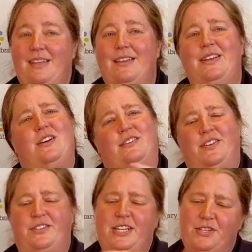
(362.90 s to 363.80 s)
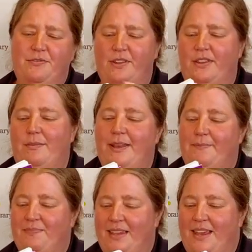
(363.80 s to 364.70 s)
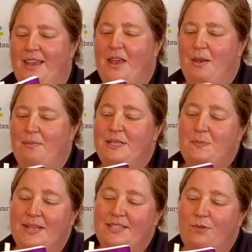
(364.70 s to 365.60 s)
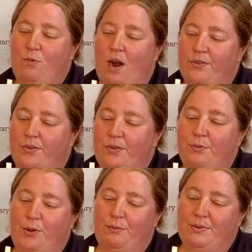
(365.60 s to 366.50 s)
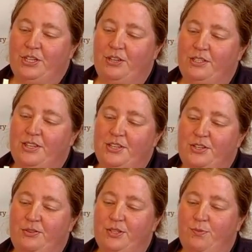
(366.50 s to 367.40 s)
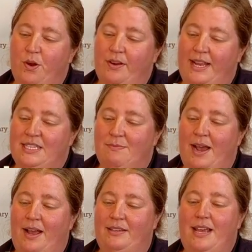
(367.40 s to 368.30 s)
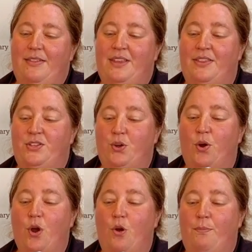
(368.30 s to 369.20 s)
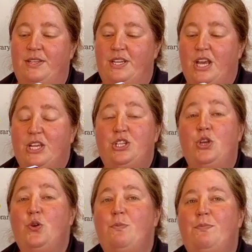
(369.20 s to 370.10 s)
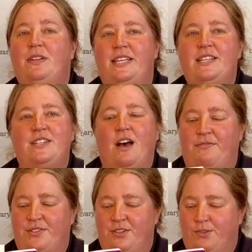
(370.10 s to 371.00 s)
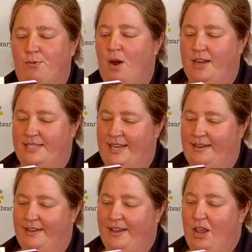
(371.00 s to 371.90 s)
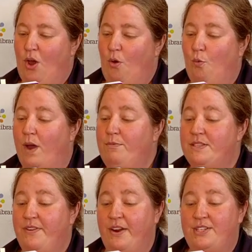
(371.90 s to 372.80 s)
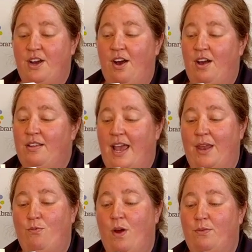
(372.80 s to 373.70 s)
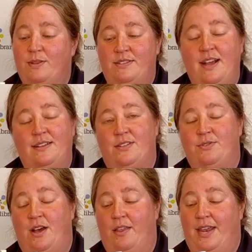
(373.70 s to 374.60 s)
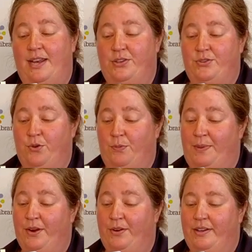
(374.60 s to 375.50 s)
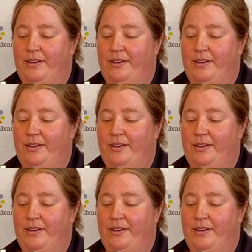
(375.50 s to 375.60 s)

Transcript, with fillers: They talked to their teacher for a little bit. Miss Benson walked through the room. She looked at the children's work and smiled. Then the door opened. Two police officers walked in. One was very tall, and one was not so tall and had a short beard.